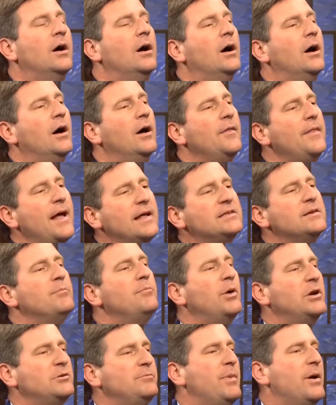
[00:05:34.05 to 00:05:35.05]
That's a
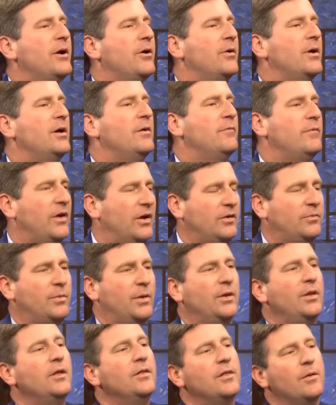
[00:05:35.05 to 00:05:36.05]
much better
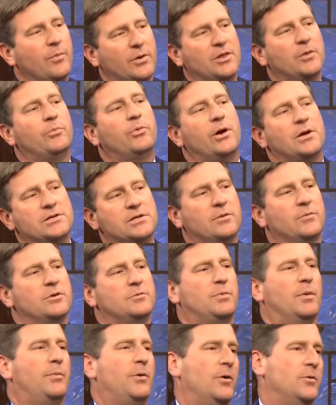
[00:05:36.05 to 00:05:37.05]
investment than what the president
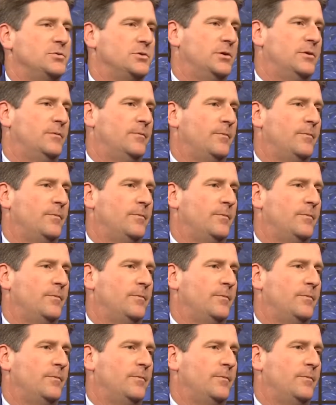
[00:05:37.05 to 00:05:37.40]
was proposing.